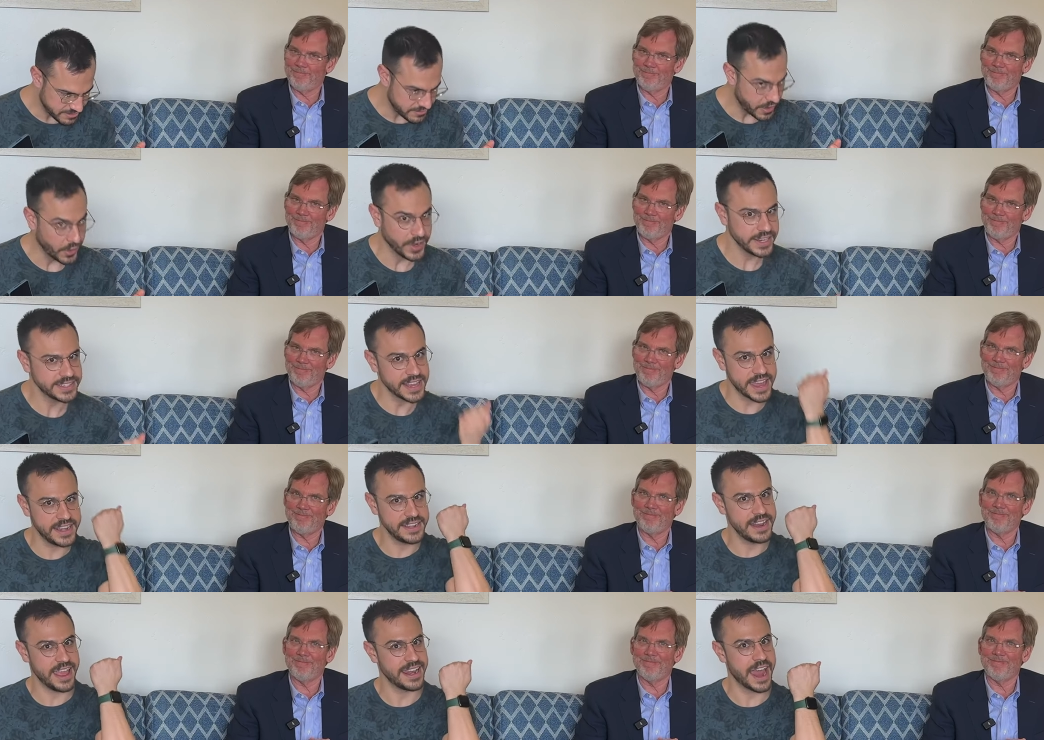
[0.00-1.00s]
Speaker 1: very
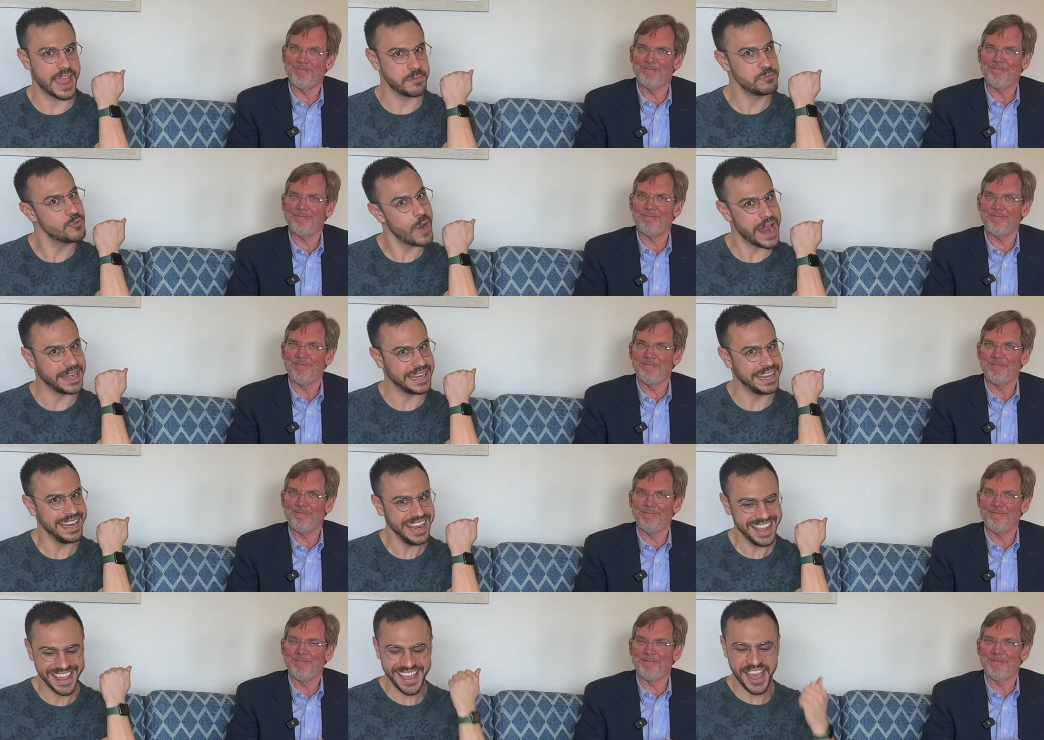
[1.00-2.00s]
excited and I am
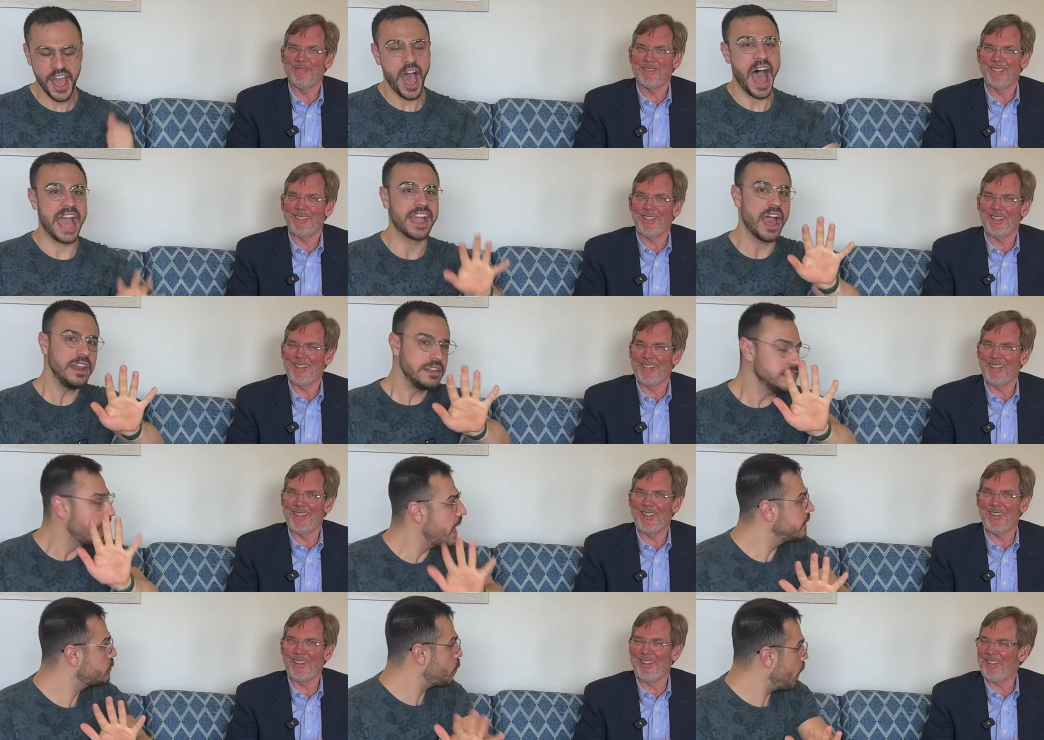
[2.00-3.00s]
ready. I got a
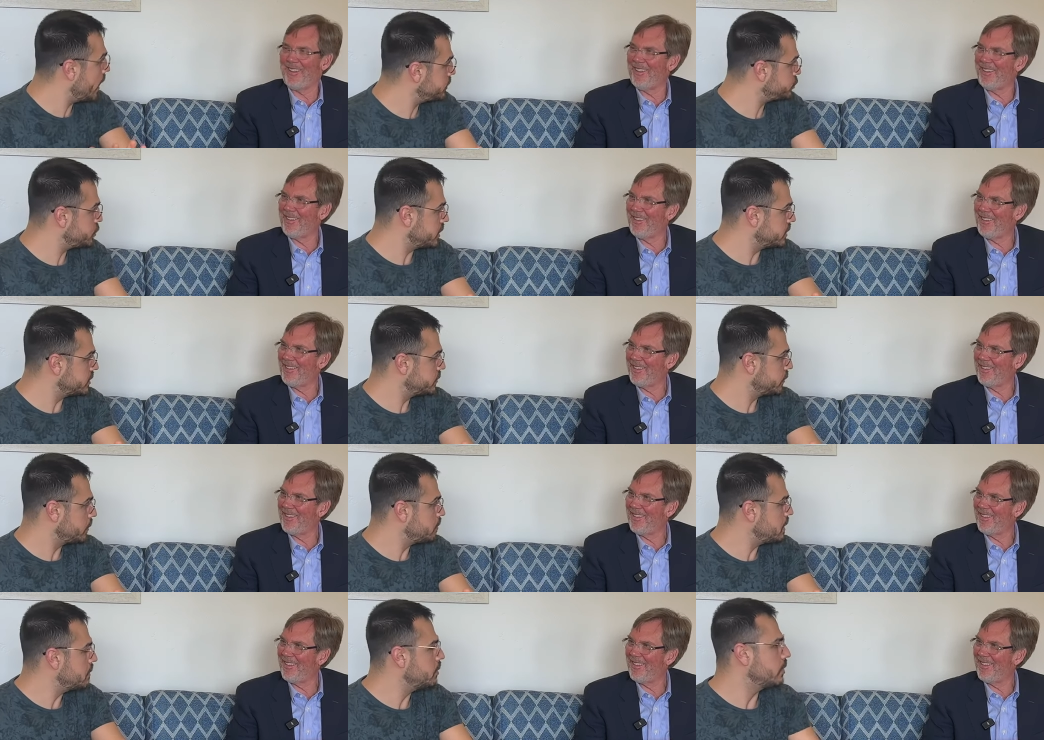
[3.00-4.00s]
lot of questions from
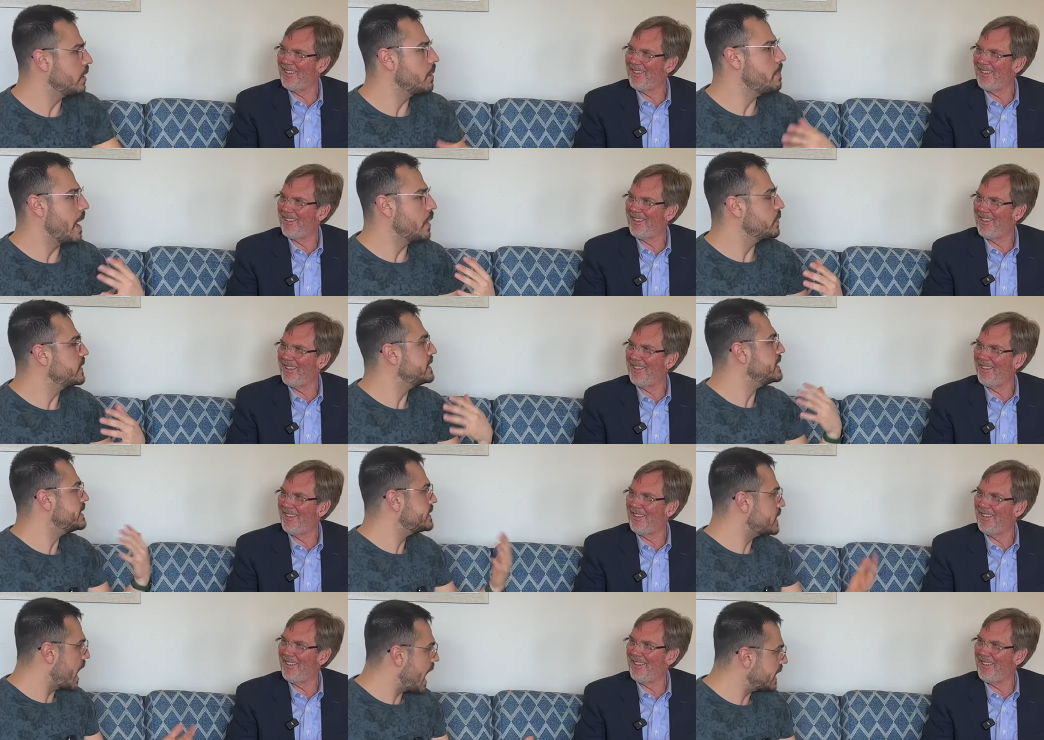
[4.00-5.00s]
people about the
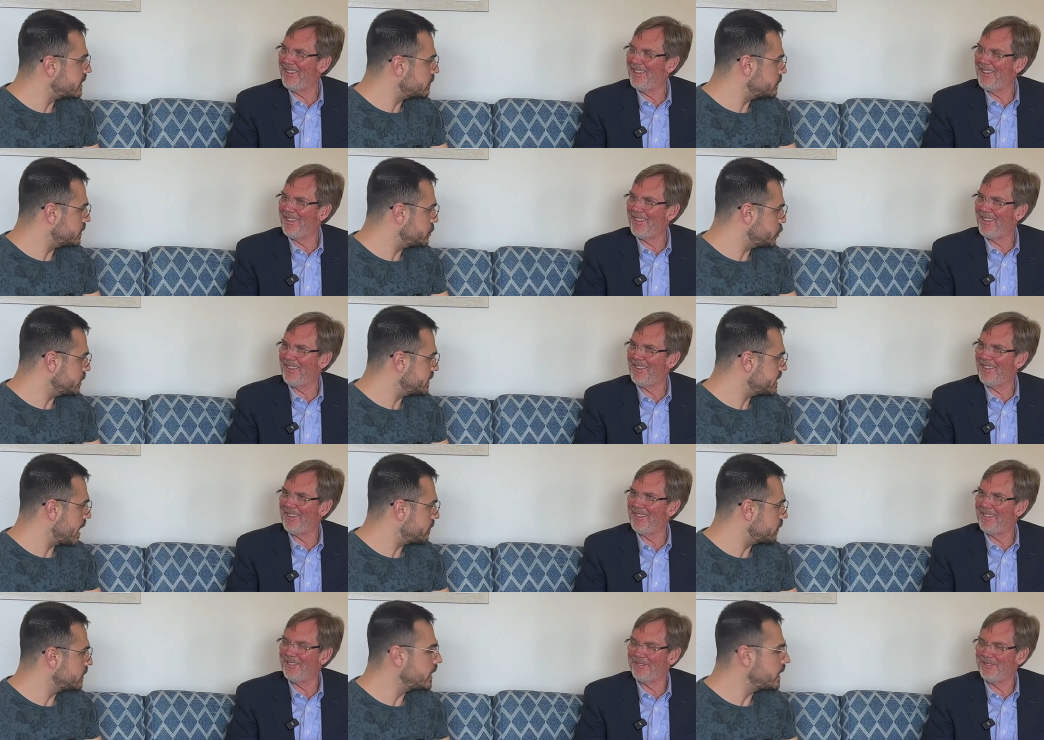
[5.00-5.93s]
design of the G7.